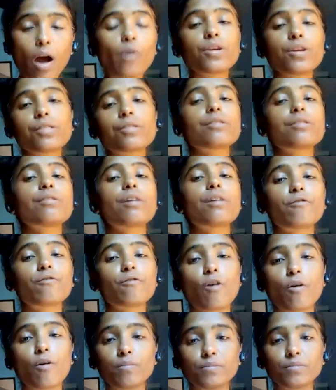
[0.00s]
how
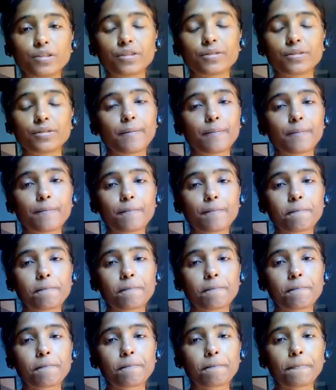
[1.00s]
diseases are formed.
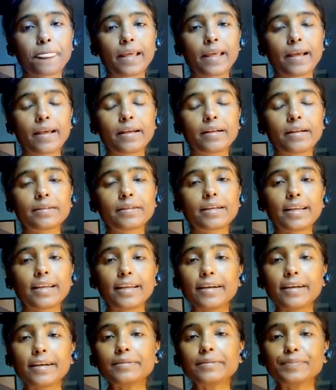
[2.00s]

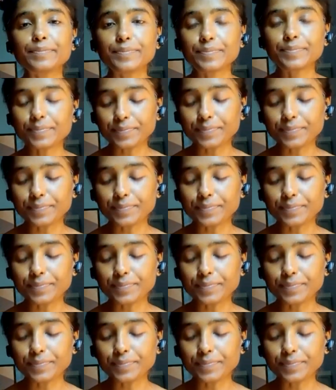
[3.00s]
Clear?